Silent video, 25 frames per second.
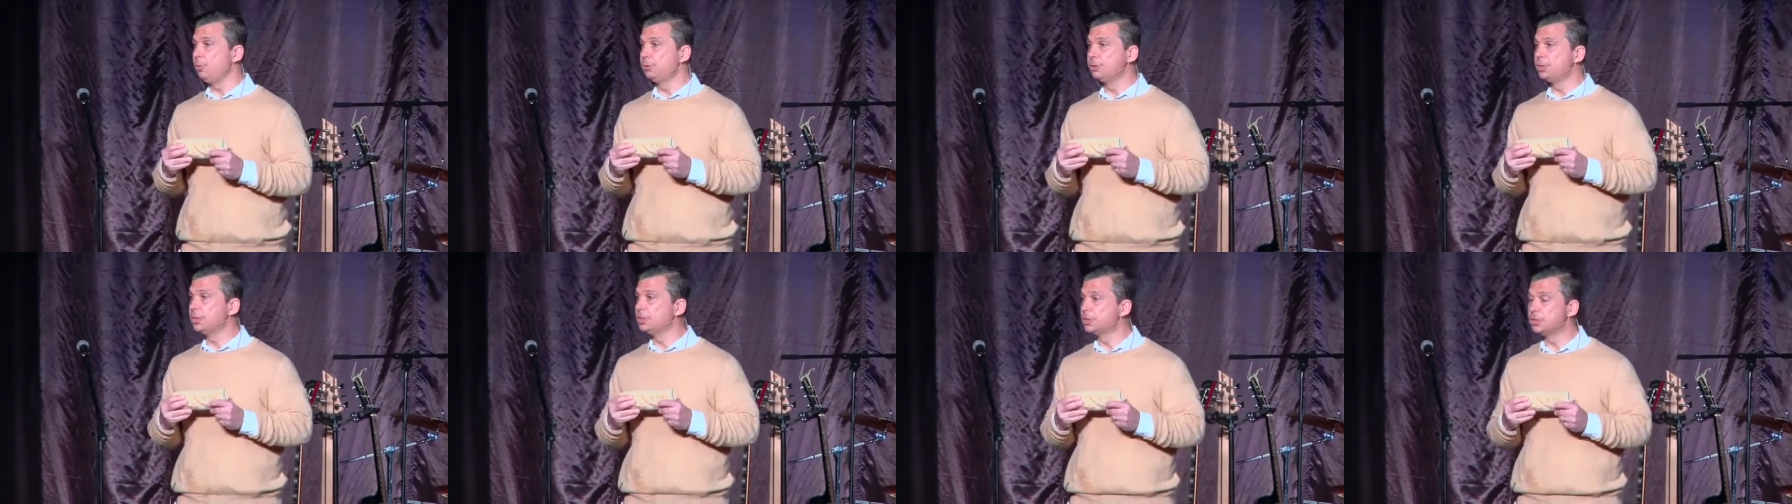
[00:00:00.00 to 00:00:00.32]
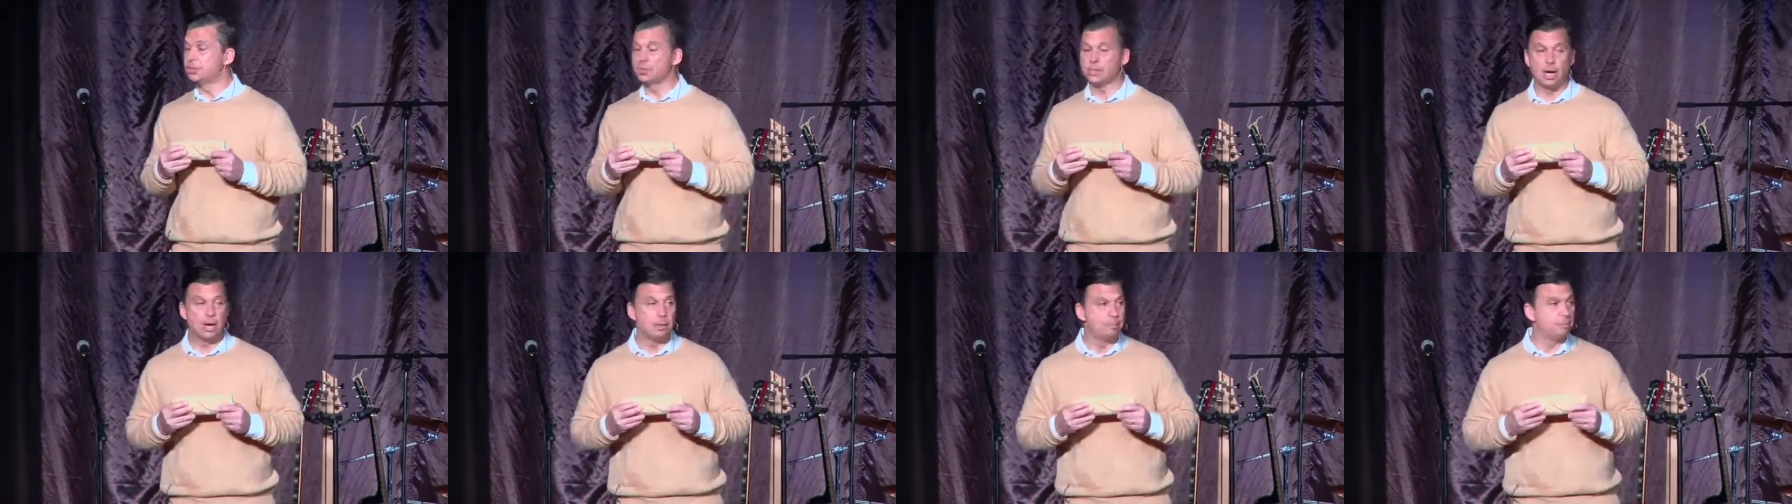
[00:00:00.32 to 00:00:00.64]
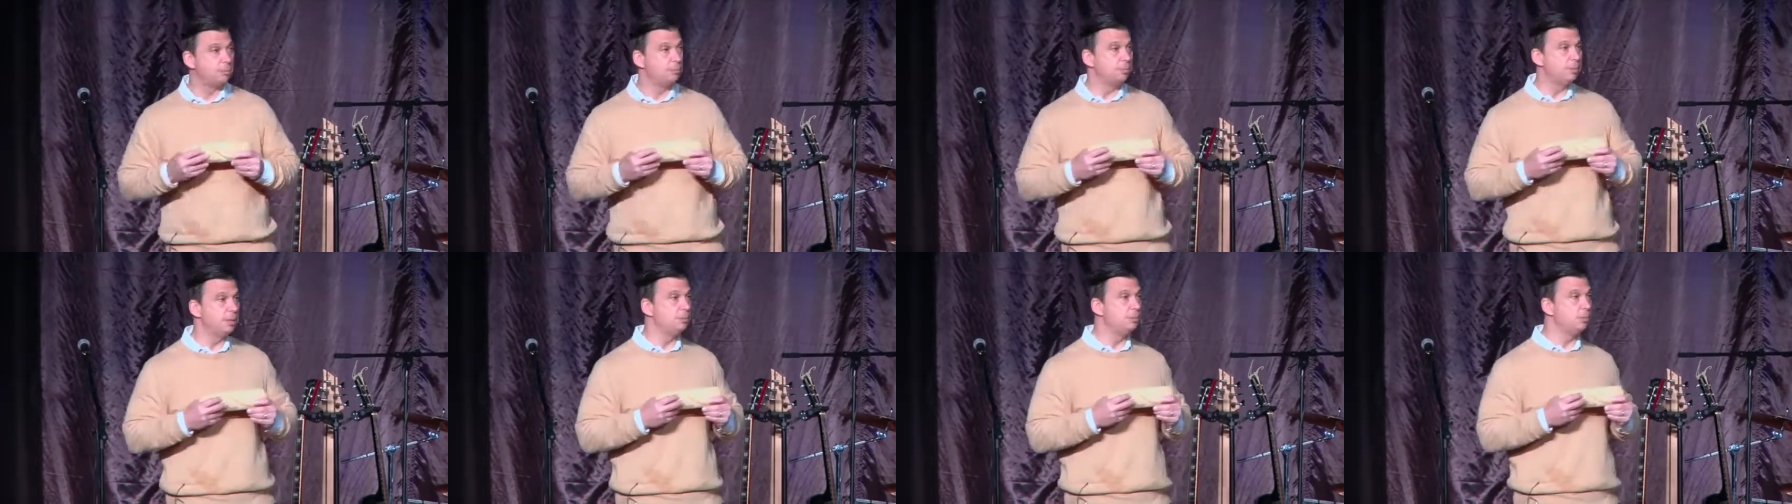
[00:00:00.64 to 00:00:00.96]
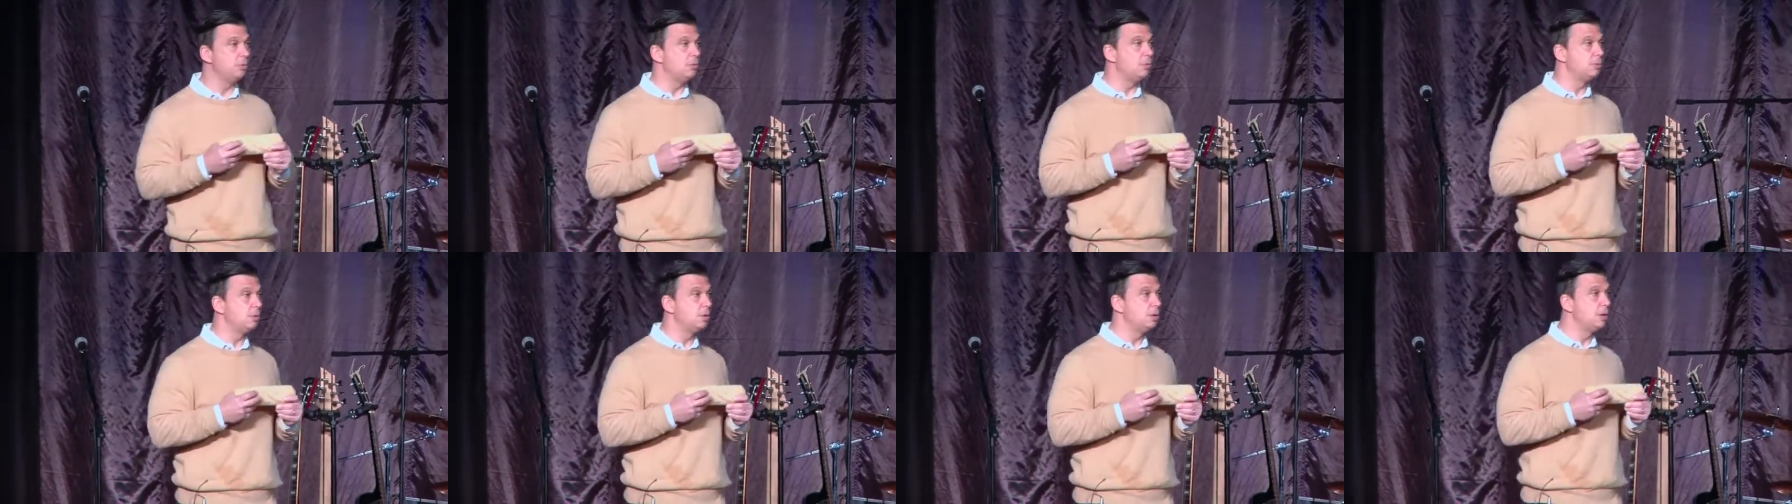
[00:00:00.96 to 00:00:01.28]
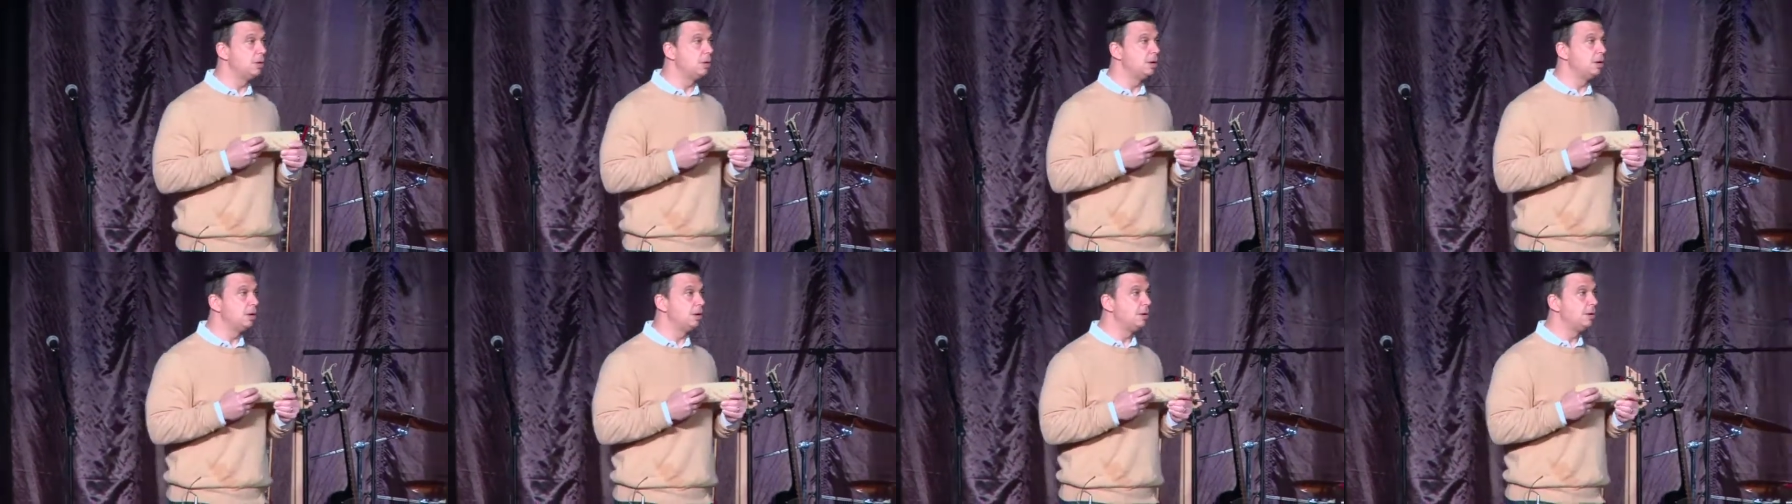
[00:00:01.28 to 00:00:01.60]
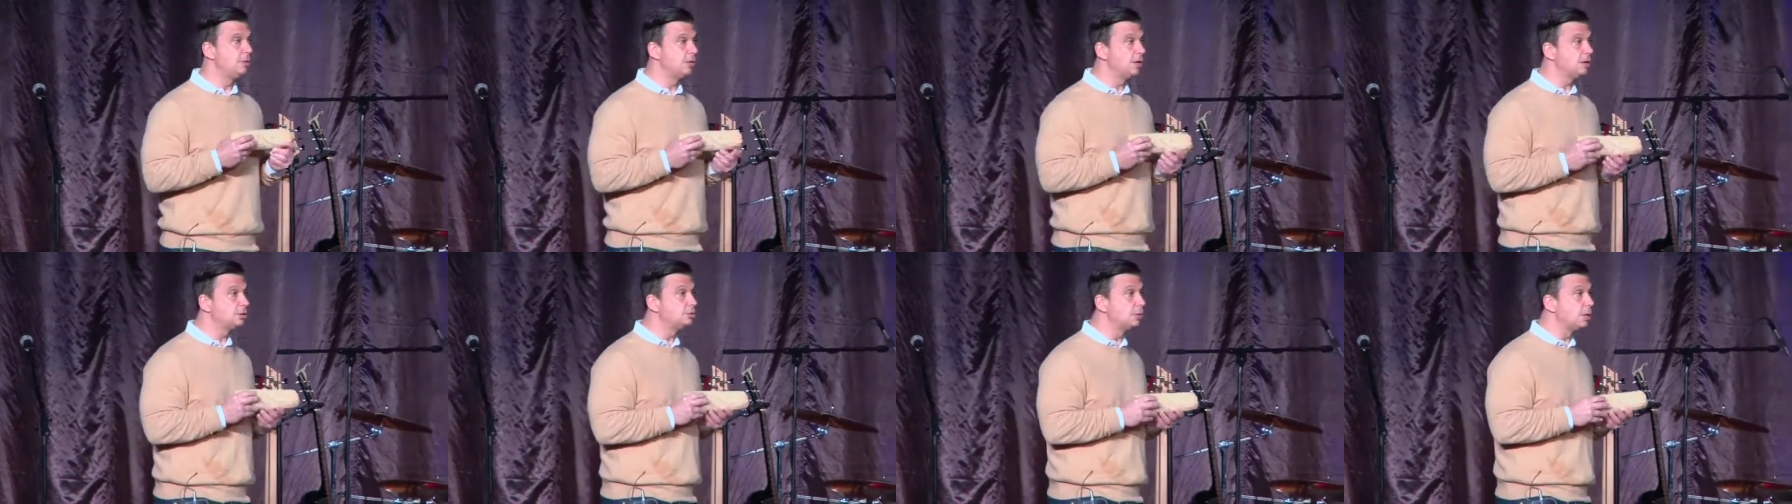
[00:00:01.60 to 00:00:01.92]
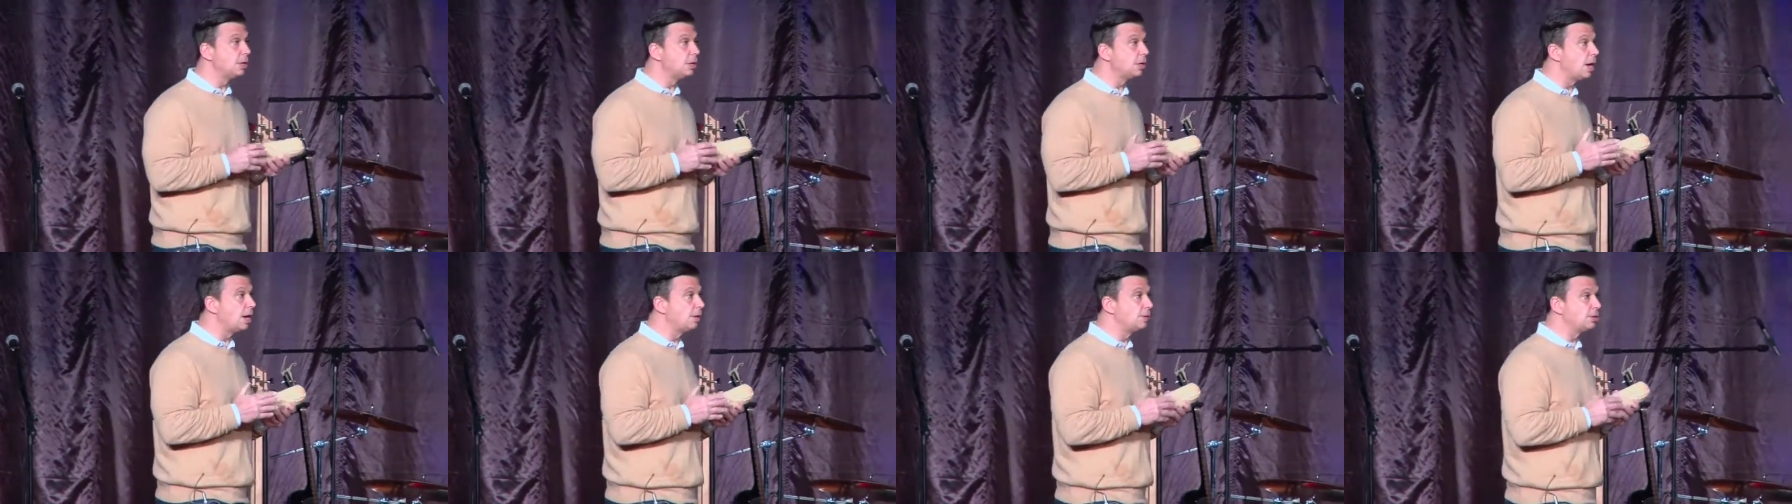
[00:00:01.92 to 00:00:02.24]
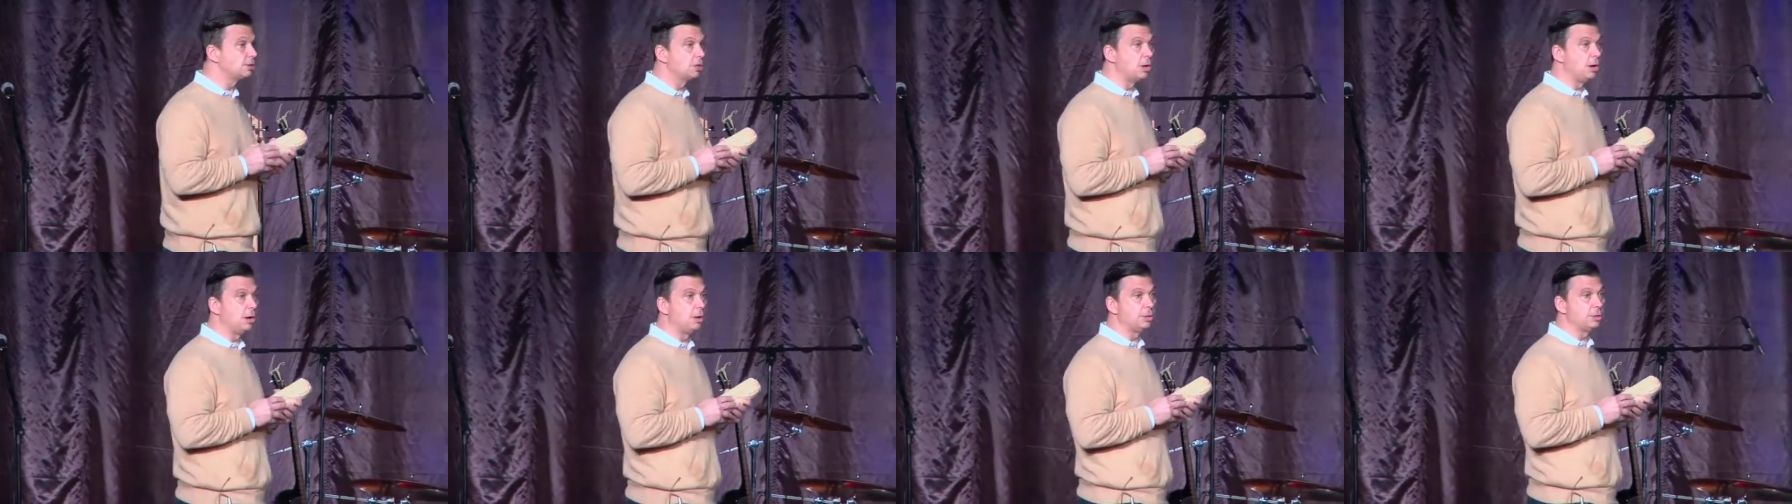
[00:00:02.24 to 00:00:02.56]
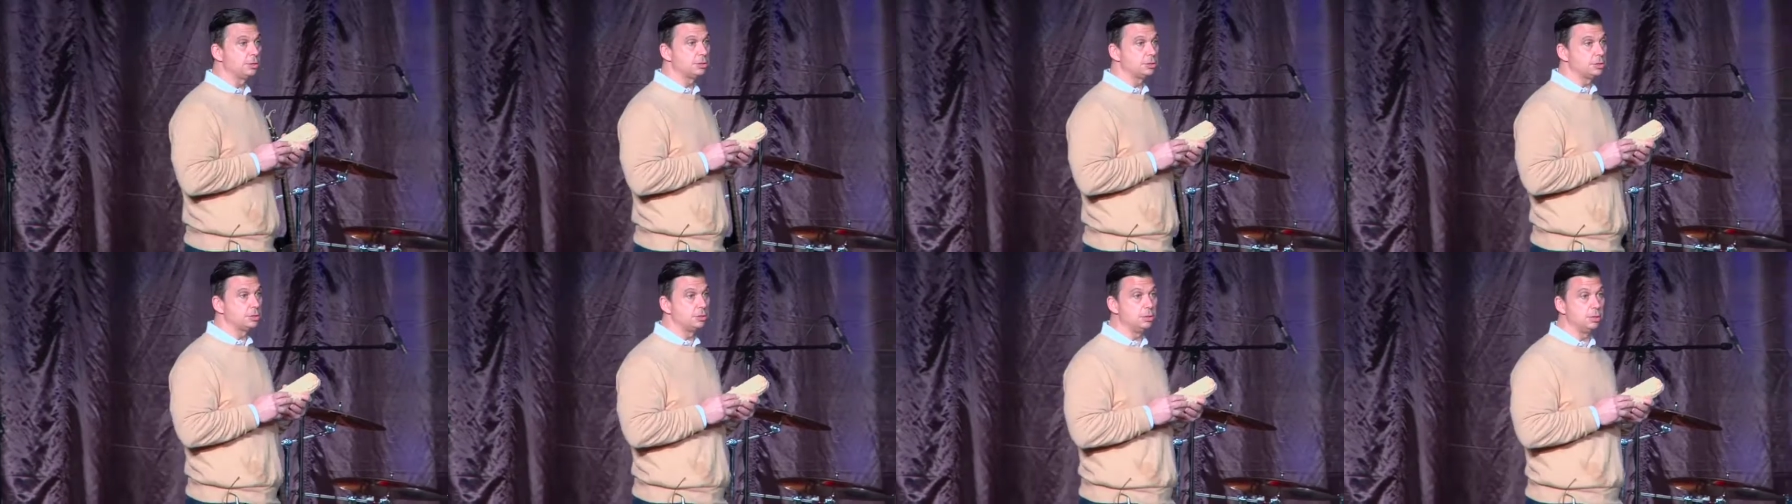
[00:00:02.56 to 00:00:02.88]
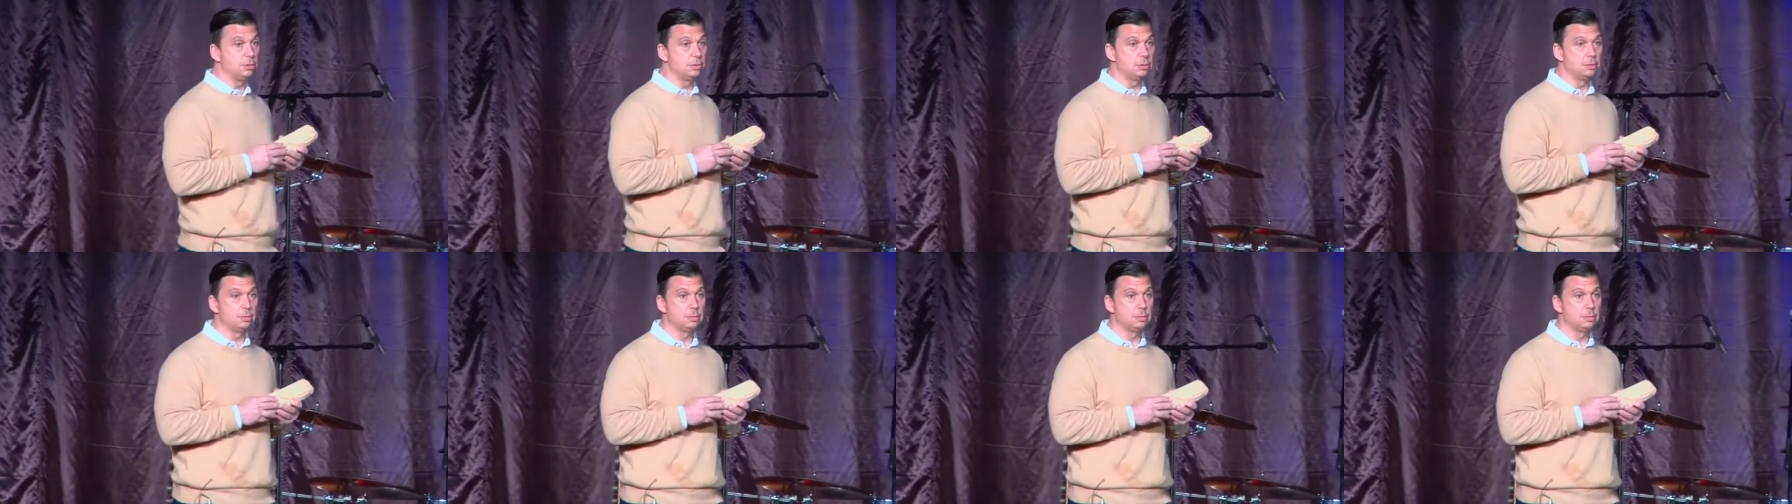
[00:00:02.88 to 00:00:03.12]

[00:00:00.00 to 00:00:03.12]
to disciple people. That's what God has called us to do.